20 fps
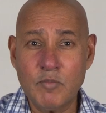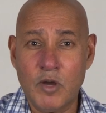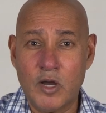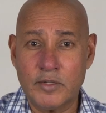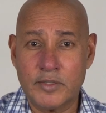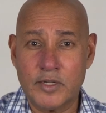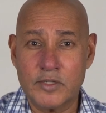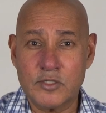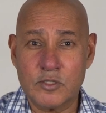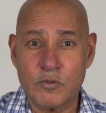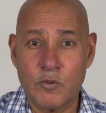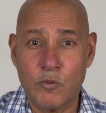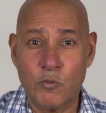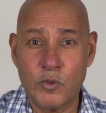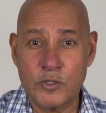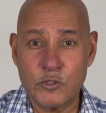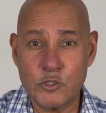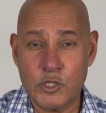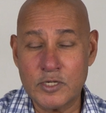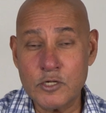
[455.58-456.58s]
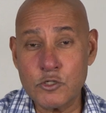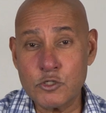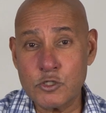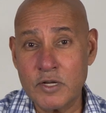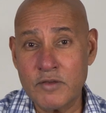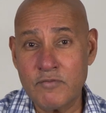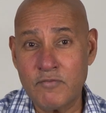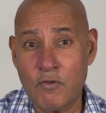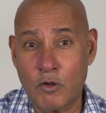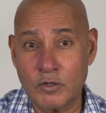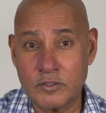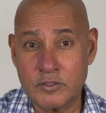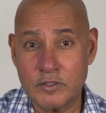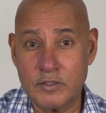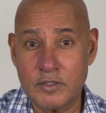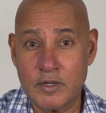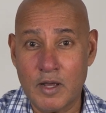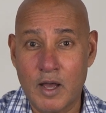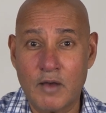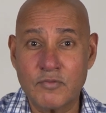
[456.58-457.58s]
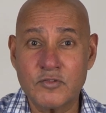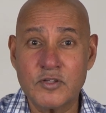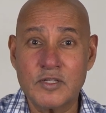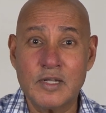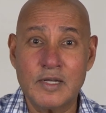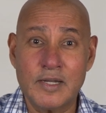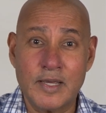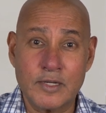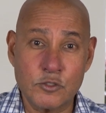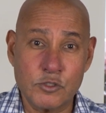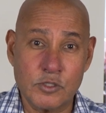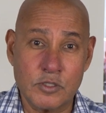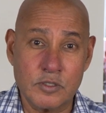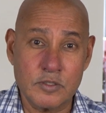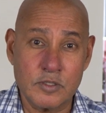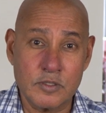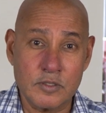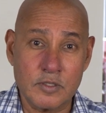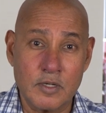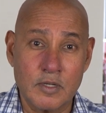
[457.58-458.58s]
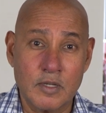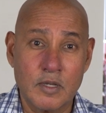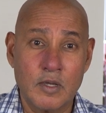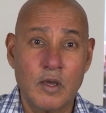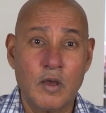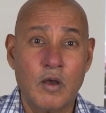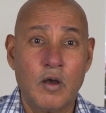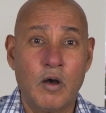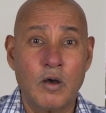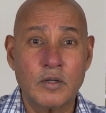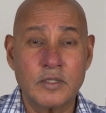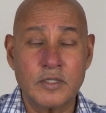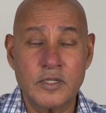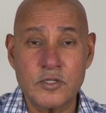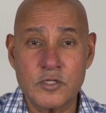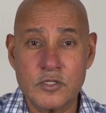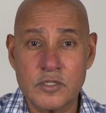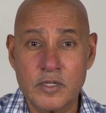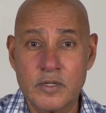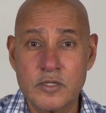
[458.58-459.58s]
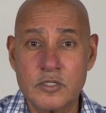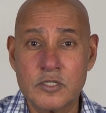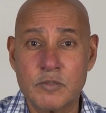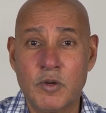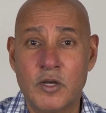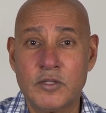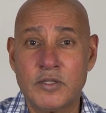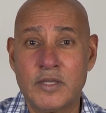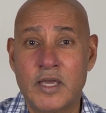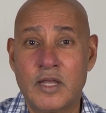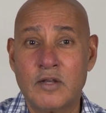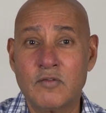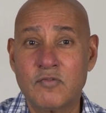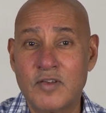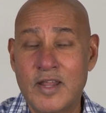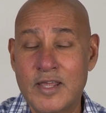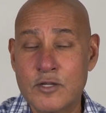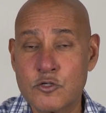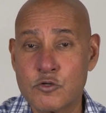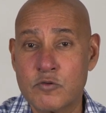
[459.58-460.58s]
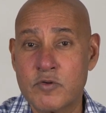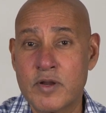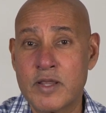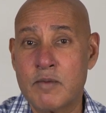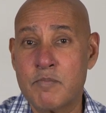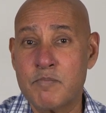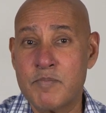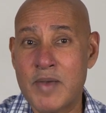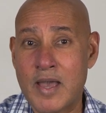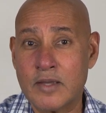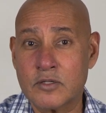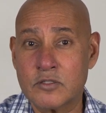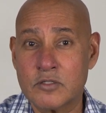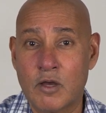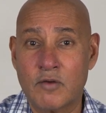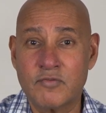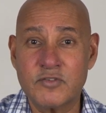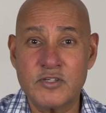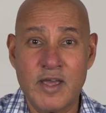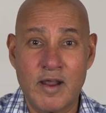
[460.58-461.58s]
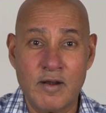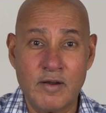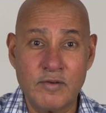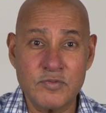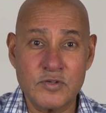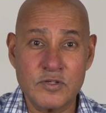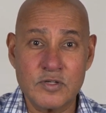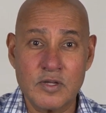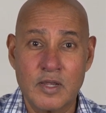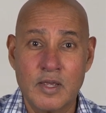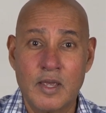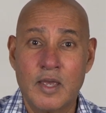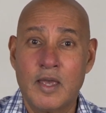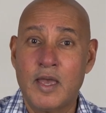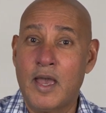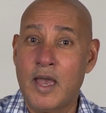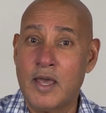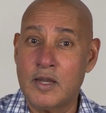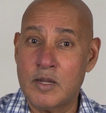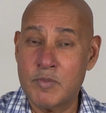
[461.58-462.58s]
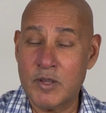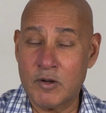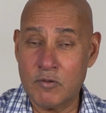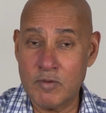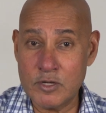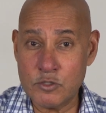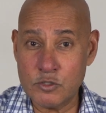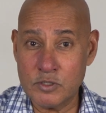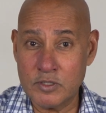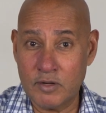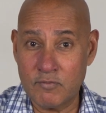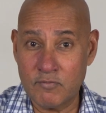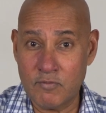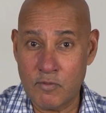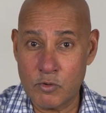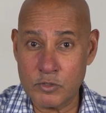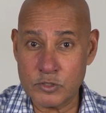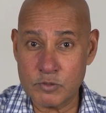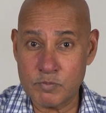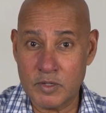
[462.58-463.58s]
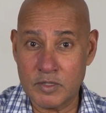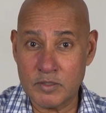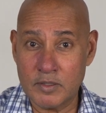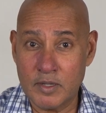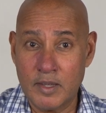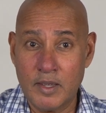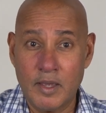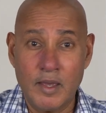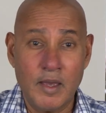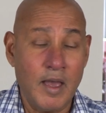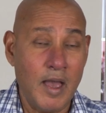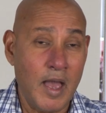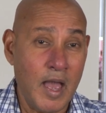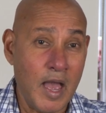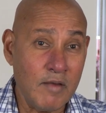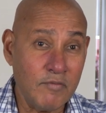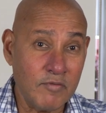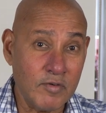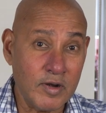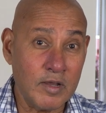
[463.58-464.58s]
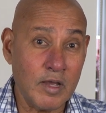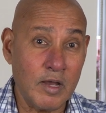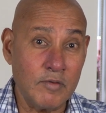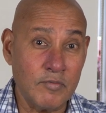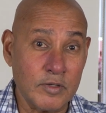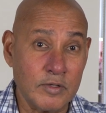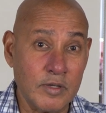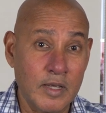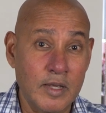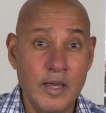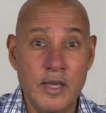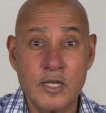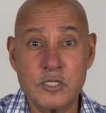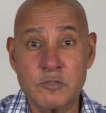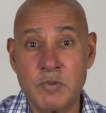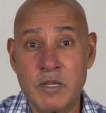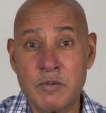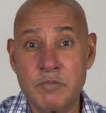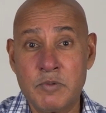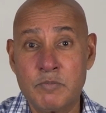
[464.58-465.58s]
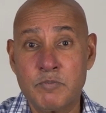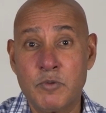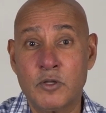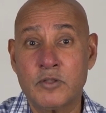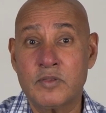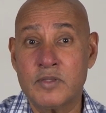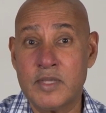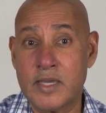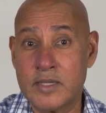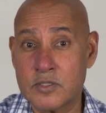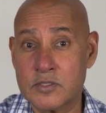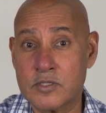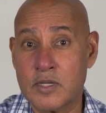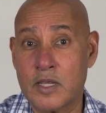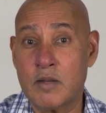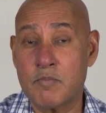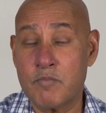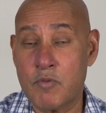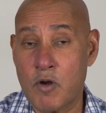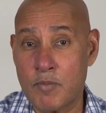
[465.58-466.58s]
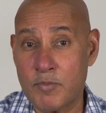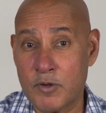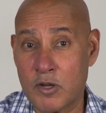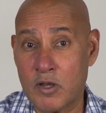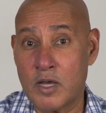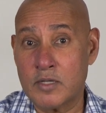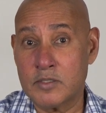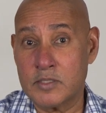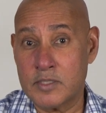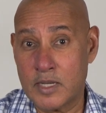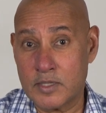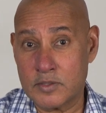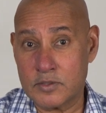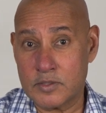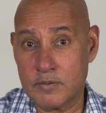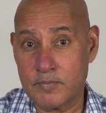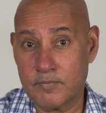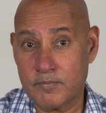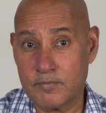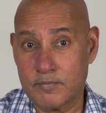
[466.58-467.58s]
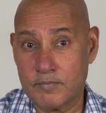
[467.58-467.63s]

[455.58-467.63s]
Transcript: markets, which initially faltered after the elections on concerns about the inflationary impact of tariffs and immigration enforcement, have recovered as people put things in proper context.